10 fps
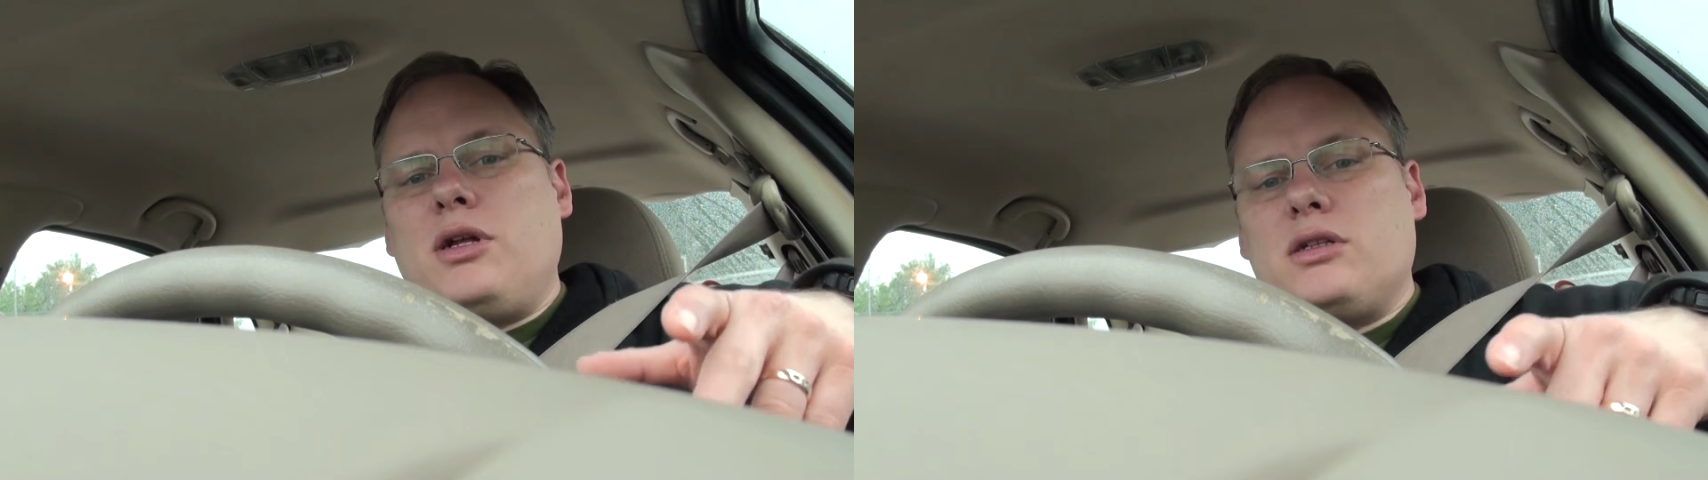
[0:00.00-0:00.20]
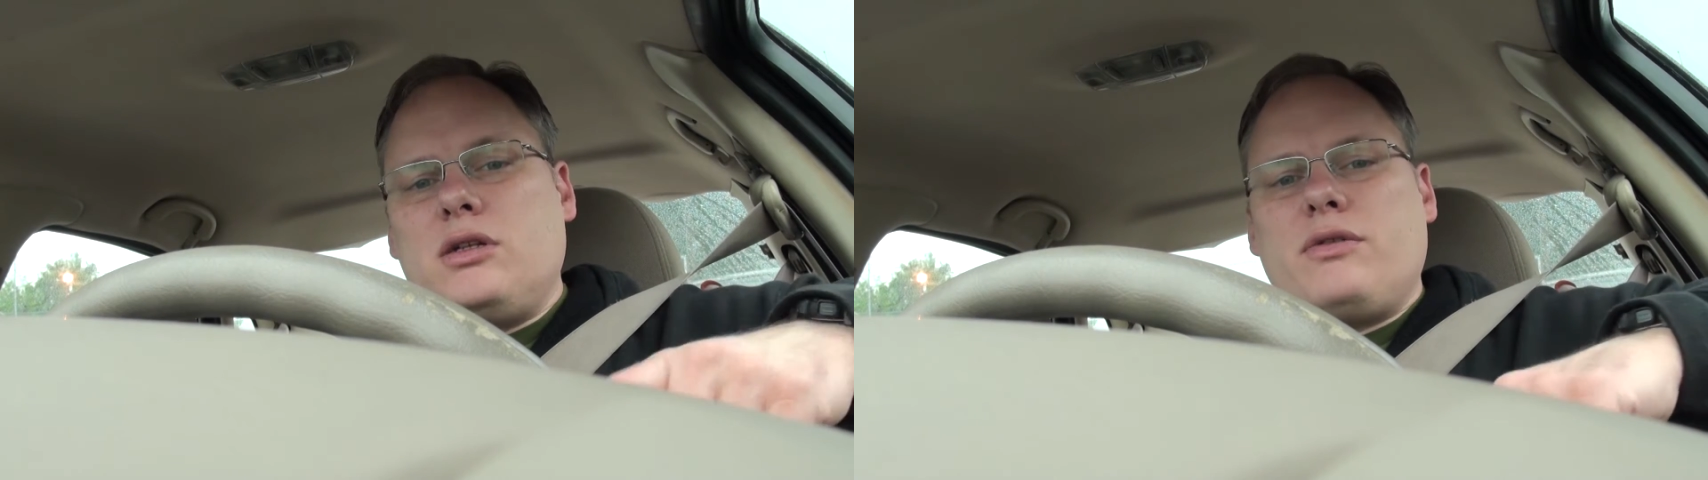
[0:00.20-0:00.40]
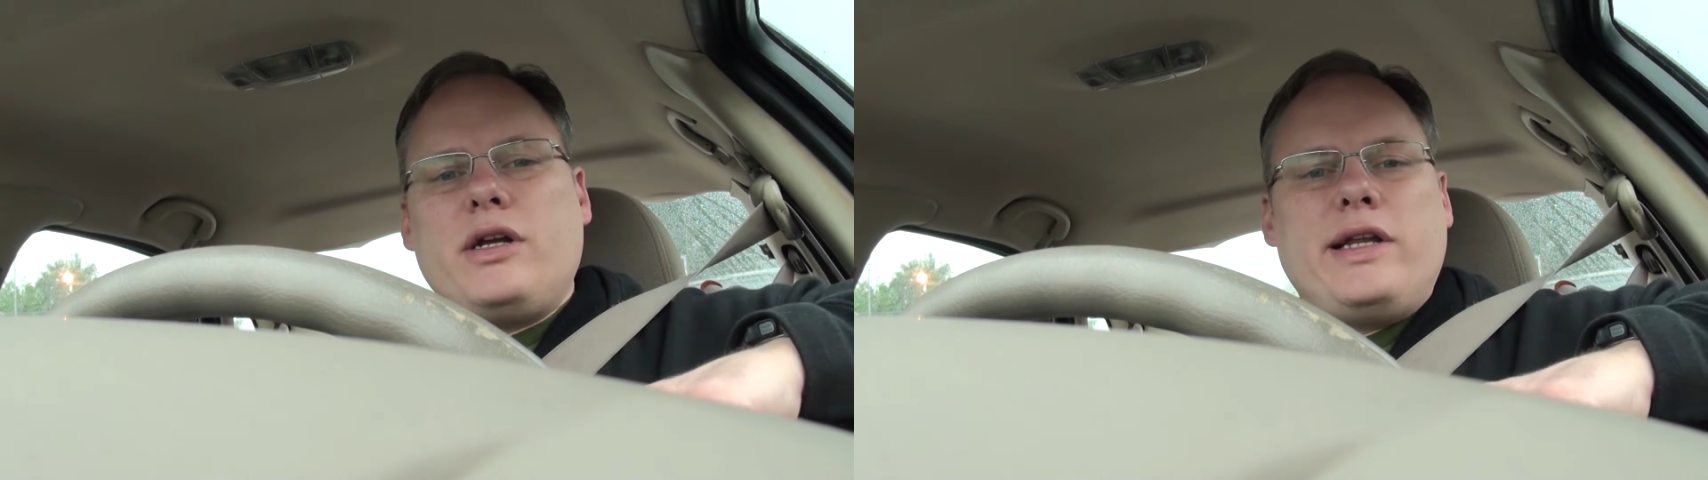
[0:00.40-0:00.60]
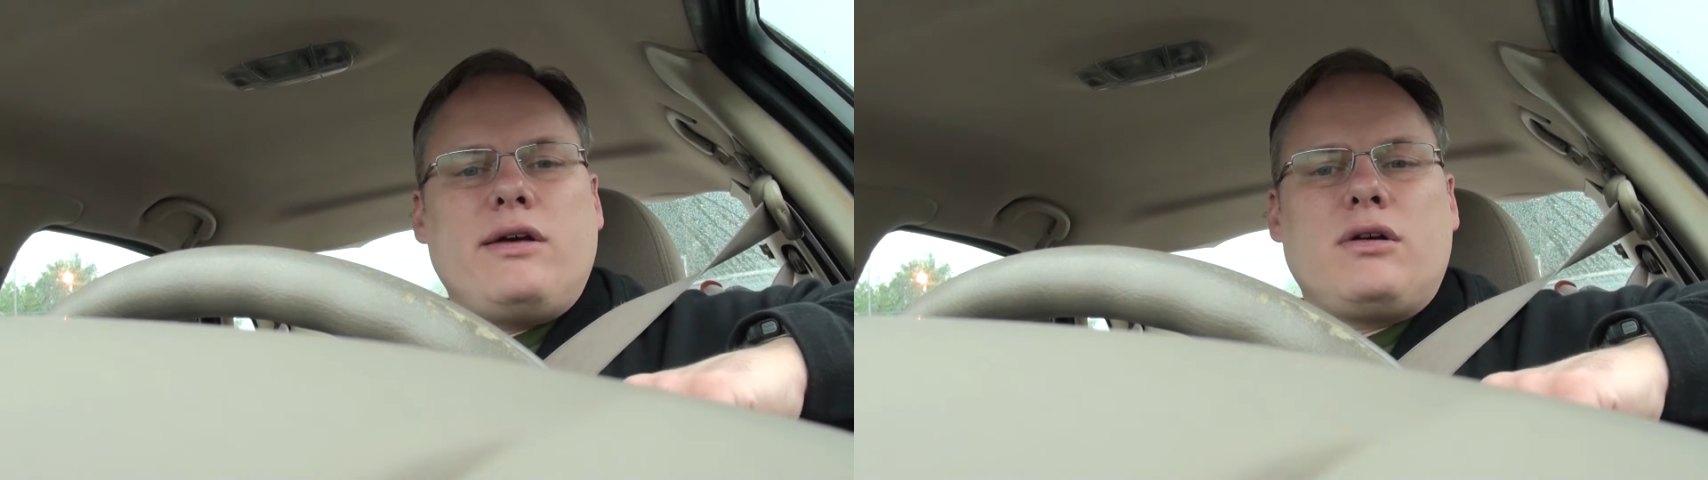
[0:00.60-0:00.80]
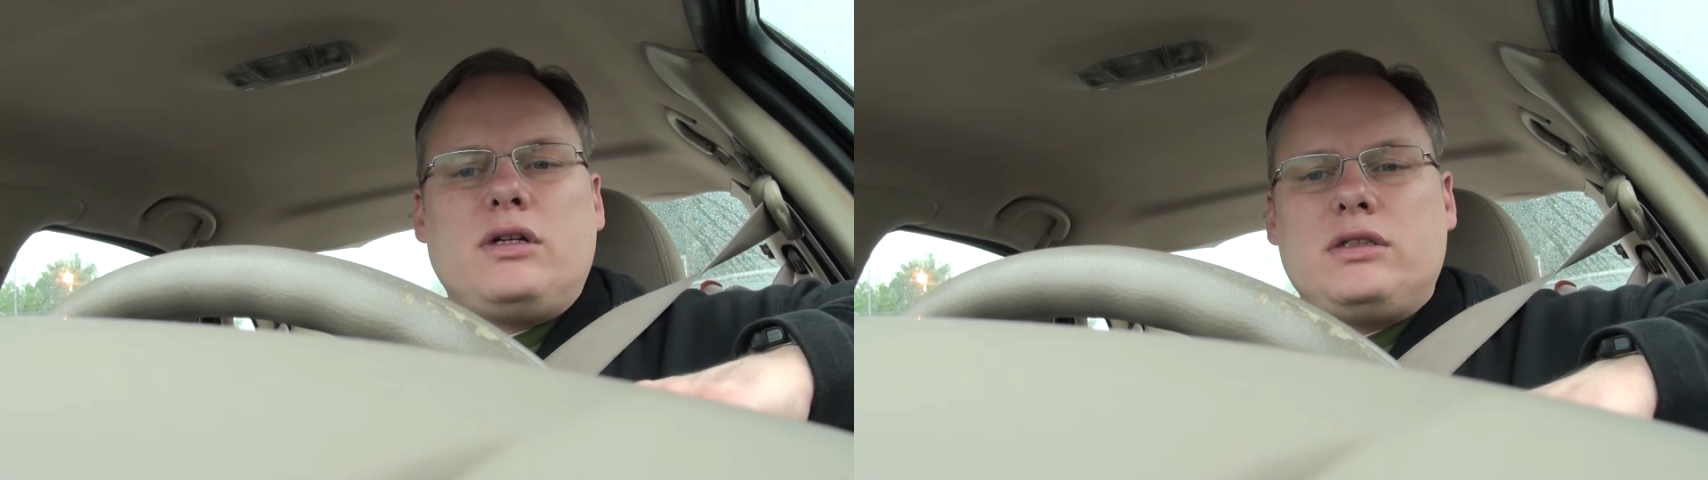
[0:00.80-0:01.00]
plugged in right
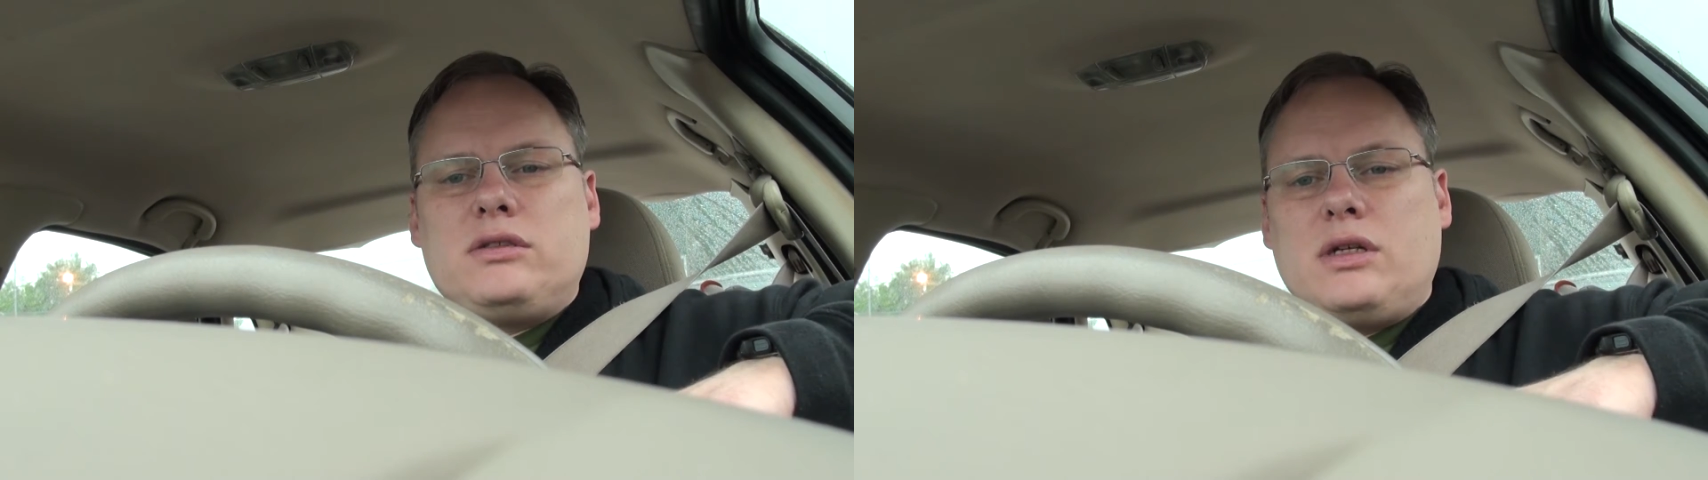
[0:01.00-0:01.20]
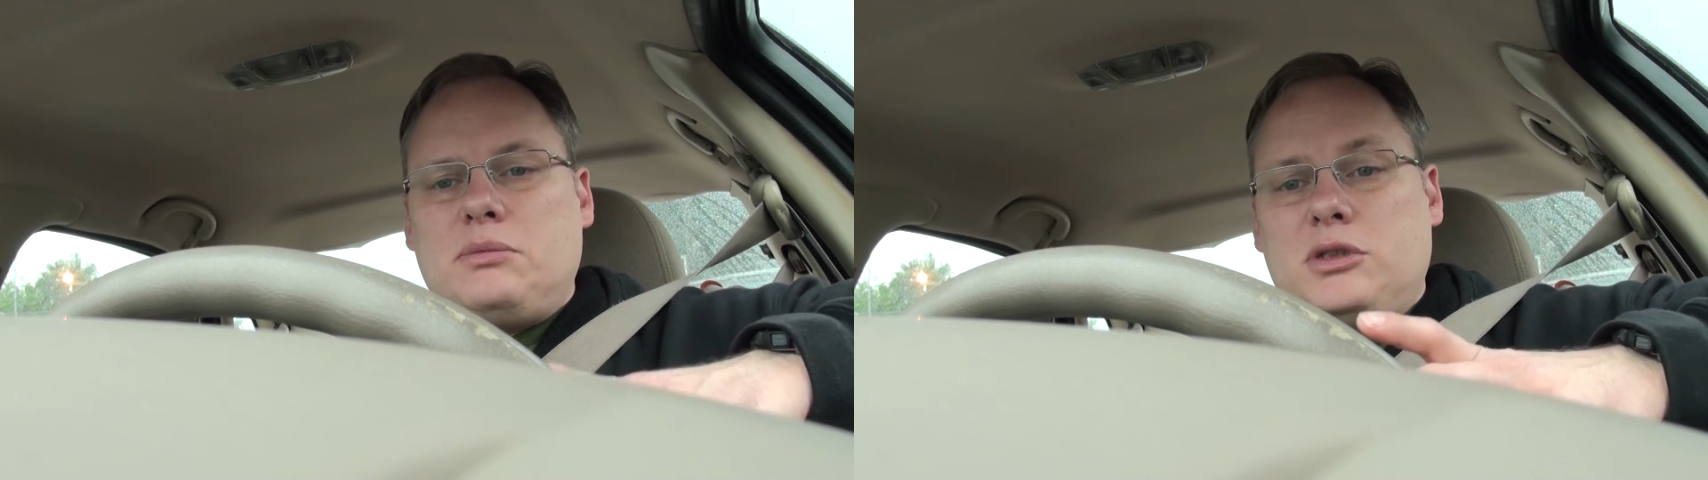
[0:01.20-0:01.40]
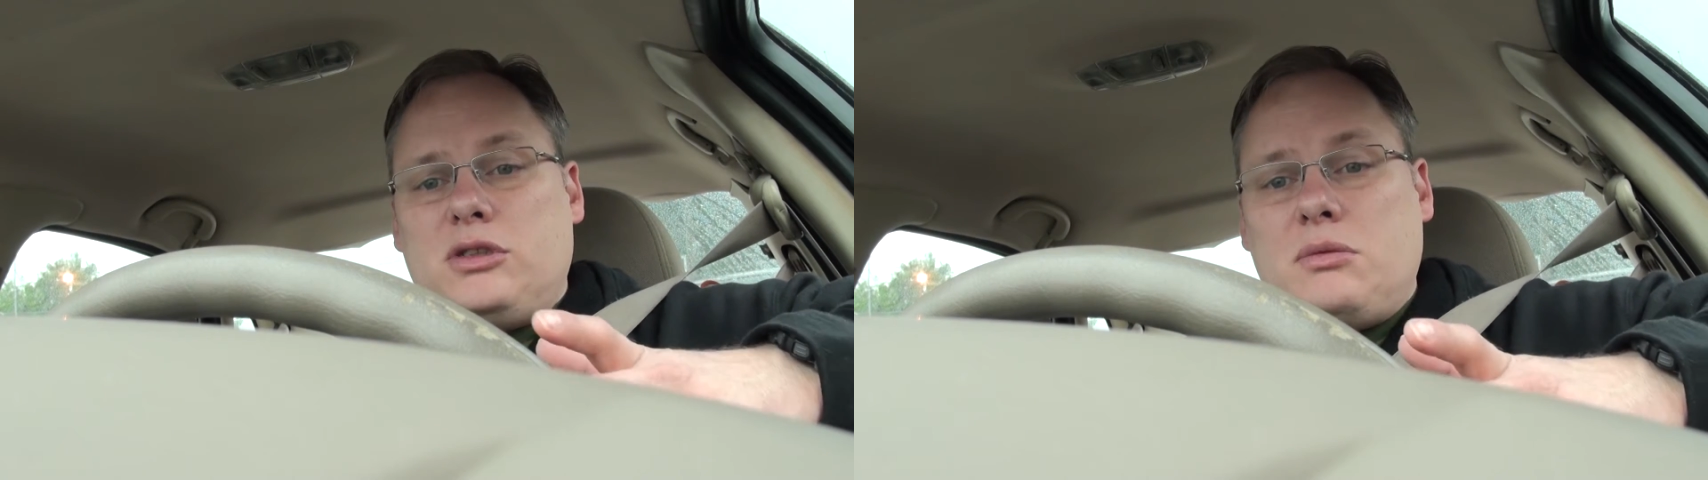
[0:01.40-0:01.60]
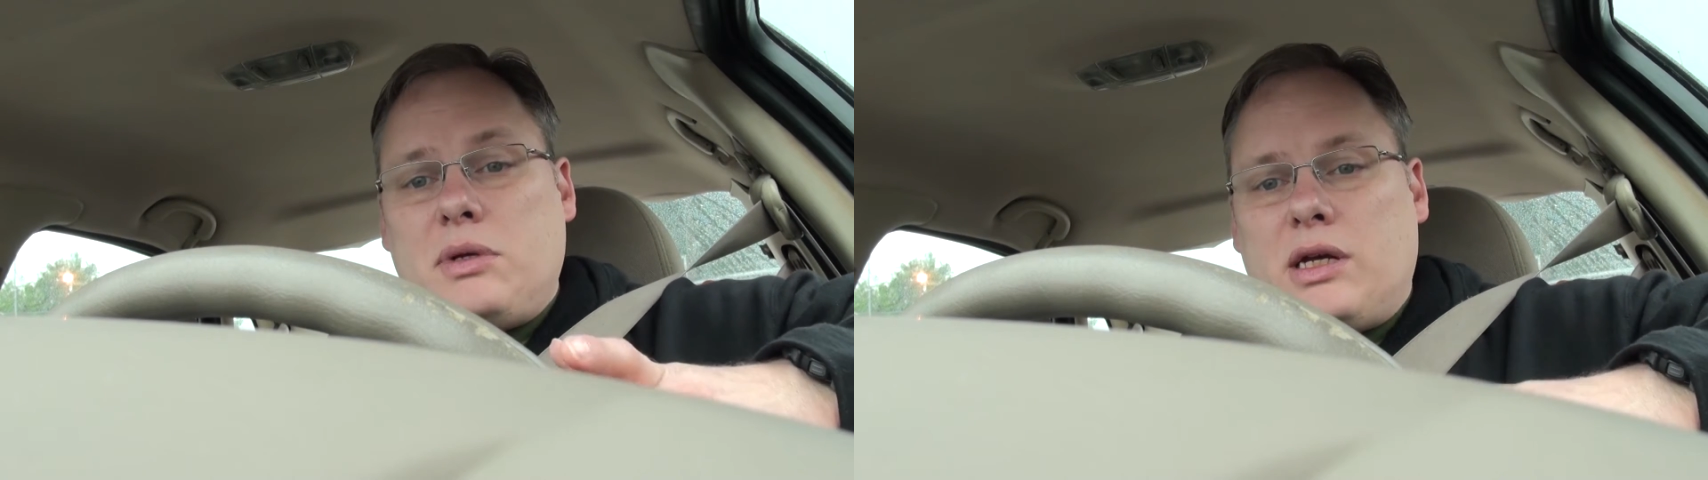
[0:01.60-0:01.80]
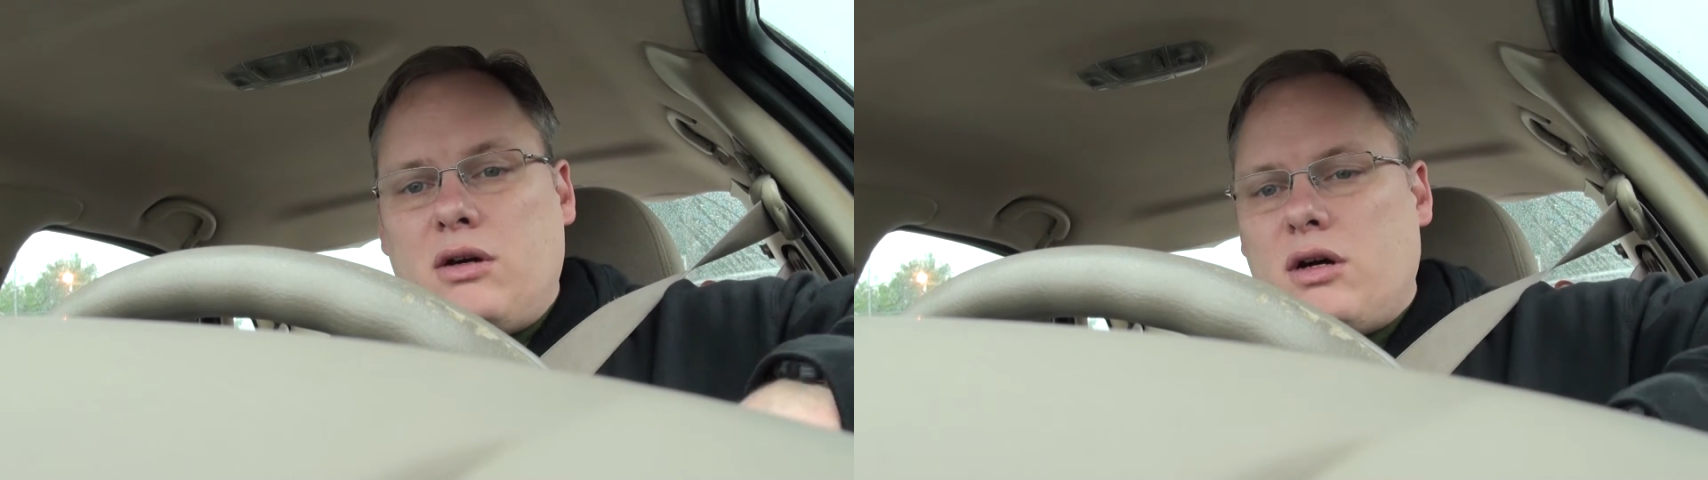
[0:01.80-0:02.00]
now because I'm just in
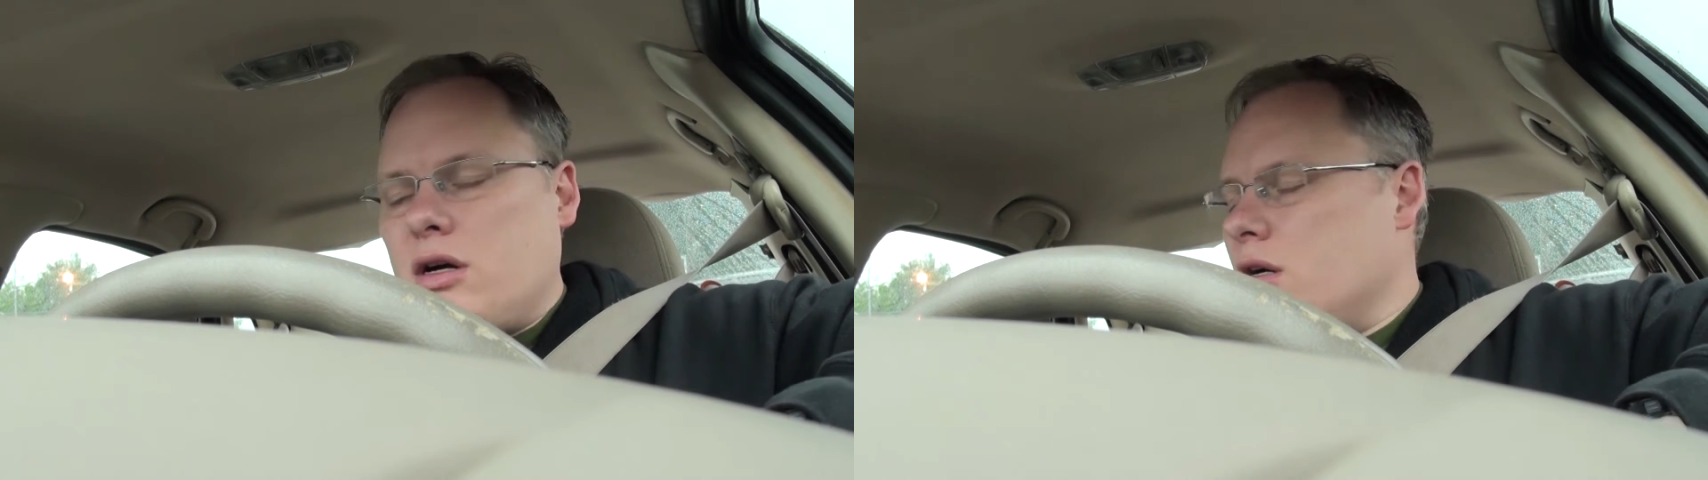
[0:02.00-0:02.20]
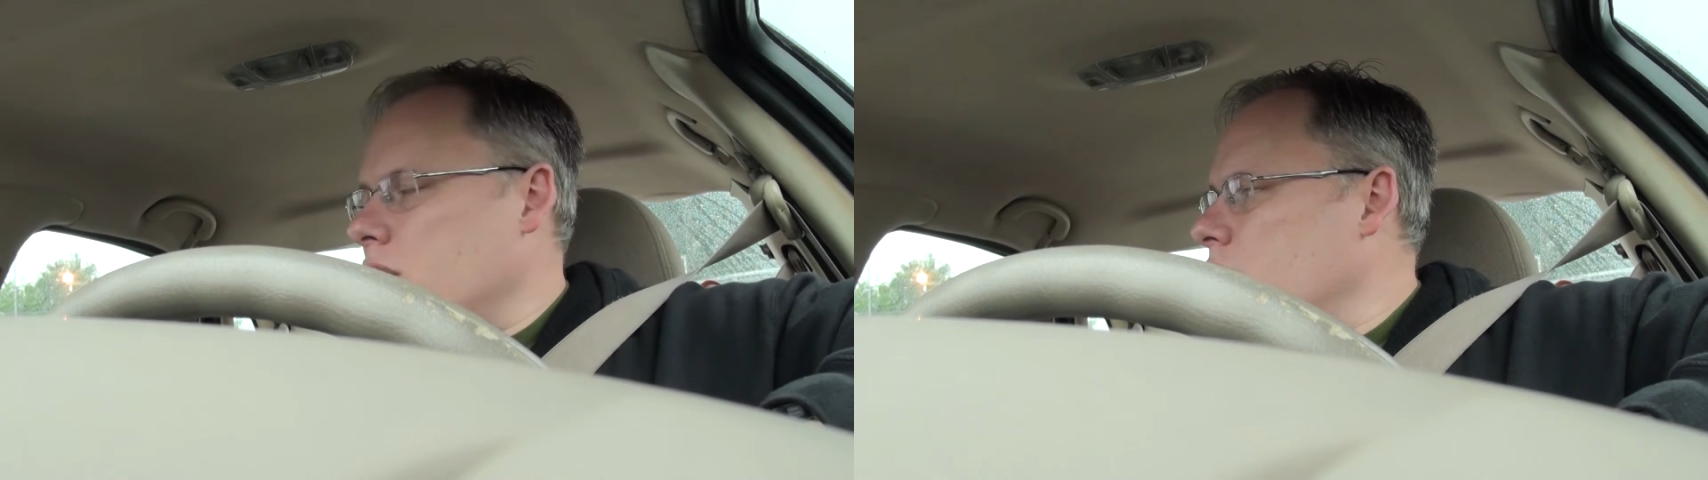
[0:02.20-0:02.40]
my car.